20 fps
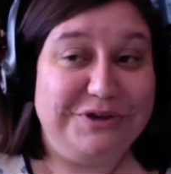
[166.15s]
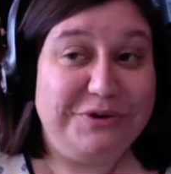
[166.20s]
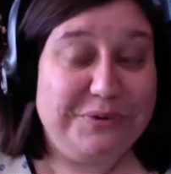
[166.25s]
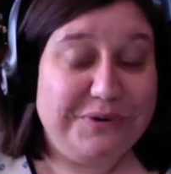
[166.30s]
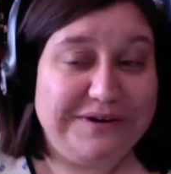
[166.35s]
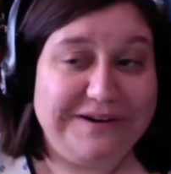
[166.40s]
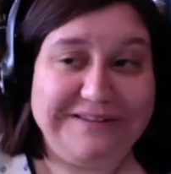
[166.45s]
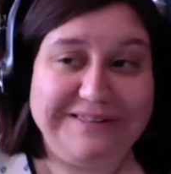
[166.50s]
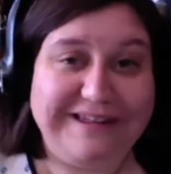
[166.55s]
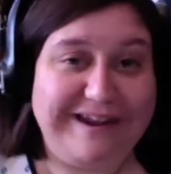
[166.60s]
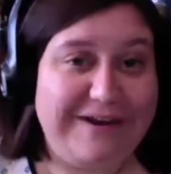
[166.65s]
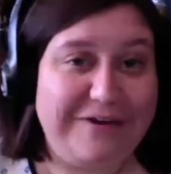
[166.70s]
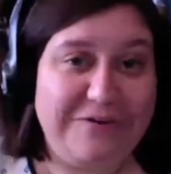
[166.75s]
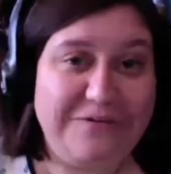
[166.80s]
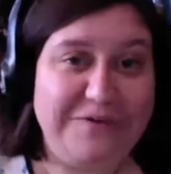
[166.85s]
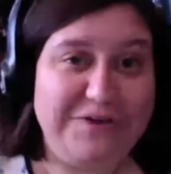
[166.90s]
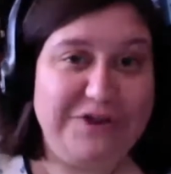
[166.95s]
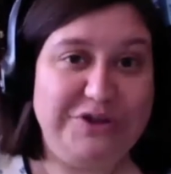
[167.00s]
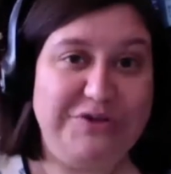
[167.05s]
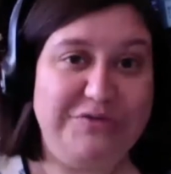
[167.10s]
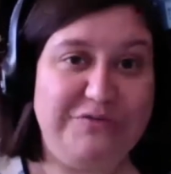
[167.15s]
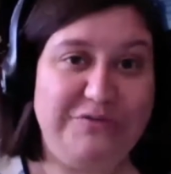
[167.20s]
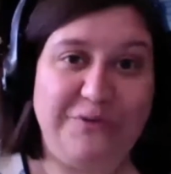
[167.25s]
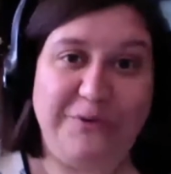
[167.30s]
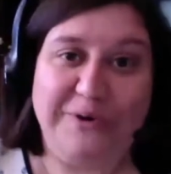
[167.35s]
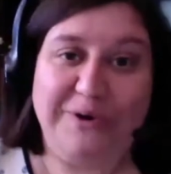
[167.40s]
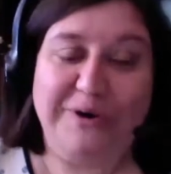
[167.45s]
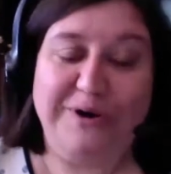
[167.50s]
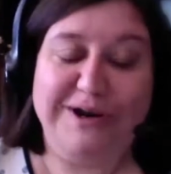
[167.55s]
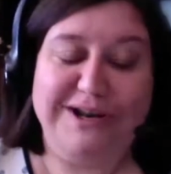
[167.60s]
you were there over
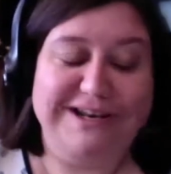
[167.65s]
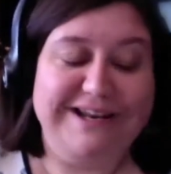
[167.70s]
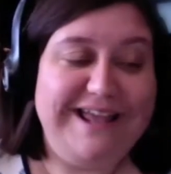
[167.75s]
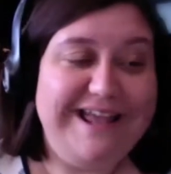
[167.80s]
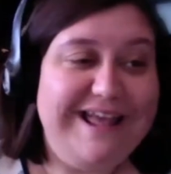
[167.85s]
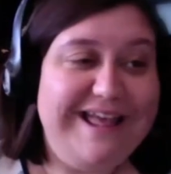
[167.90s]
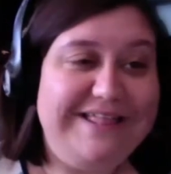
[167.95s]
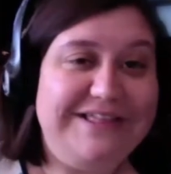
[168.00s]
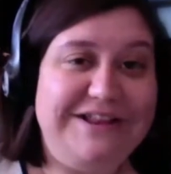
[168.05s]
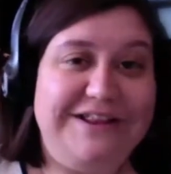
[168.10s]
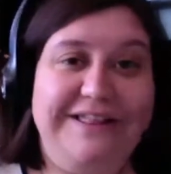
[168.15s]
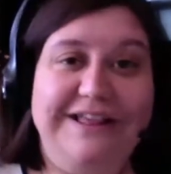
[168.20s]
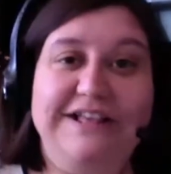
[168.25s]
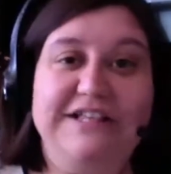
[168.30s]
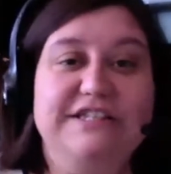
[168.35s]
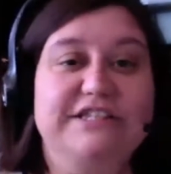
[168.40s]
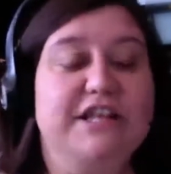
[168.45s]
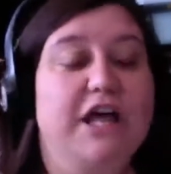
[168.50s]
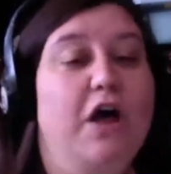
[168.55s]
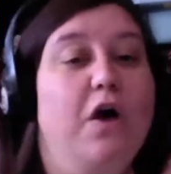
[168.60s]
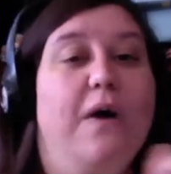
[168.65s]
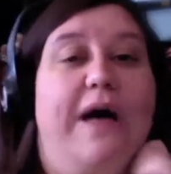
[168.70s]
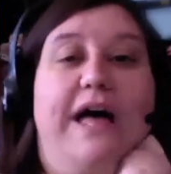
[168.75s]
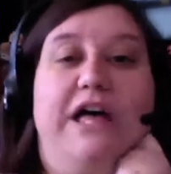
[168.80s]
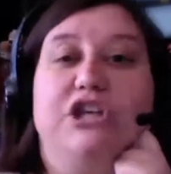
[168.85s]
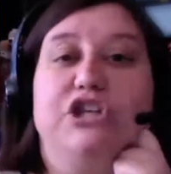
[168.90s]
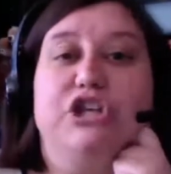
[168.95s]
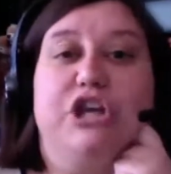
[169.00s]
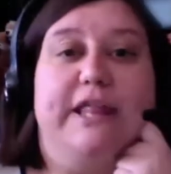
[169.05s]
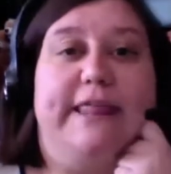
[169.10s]
Q4 and they're like, so
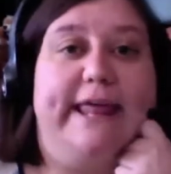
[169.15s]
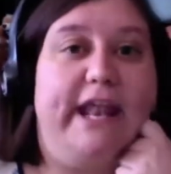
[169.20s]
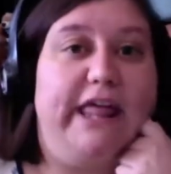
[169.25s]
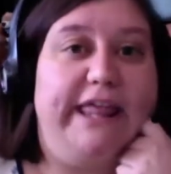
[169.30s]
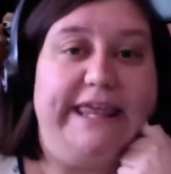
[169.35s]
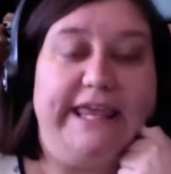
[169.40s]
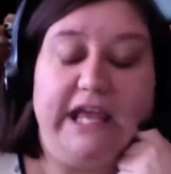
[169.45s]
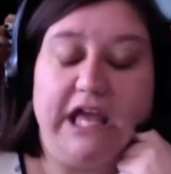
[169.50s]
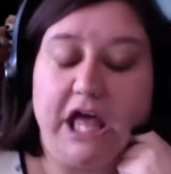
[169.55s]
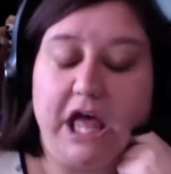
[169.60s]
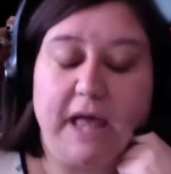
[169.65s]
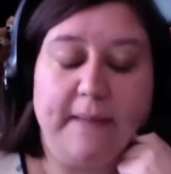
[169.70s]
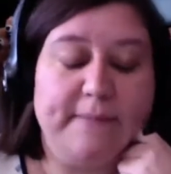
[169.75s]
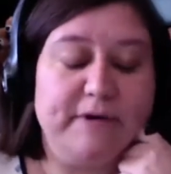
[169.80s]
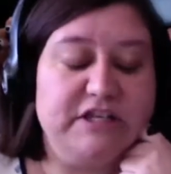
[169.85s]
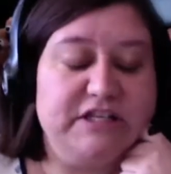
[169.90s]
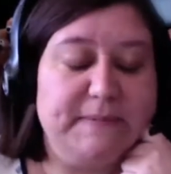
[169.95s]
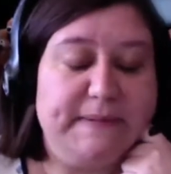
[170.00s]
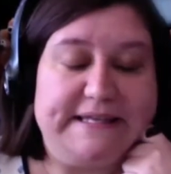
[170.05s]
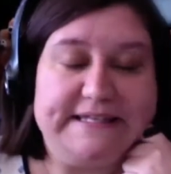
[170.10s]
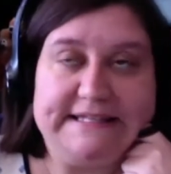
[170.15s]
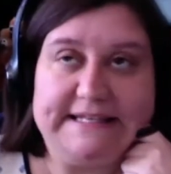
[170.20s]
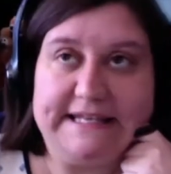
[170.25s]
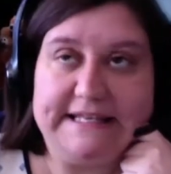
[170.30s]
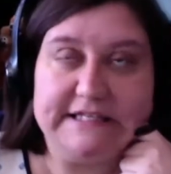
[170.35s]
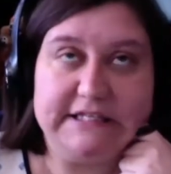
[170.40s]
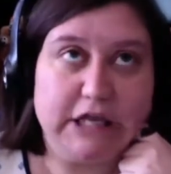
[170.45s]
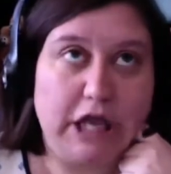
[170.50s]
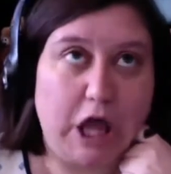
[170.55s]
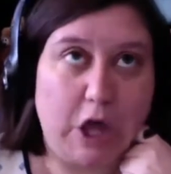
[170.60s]
how's your little e-commerce
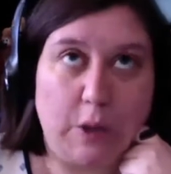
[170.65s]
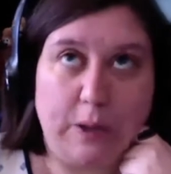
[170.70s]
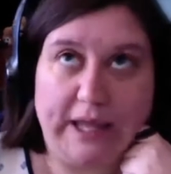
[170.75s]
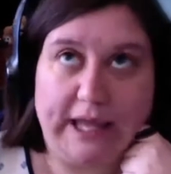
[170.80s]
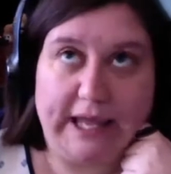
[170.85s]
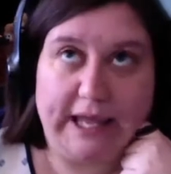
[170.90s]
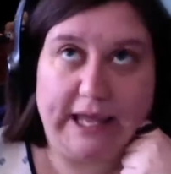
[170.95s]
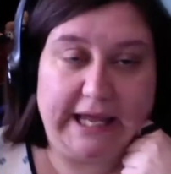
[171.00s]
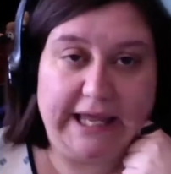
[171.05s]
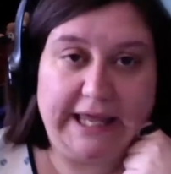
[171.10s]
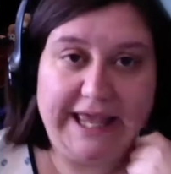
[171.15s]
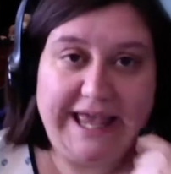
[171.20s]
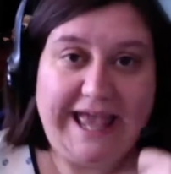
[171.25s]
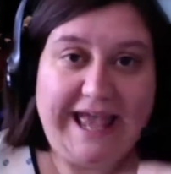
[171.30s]
business going?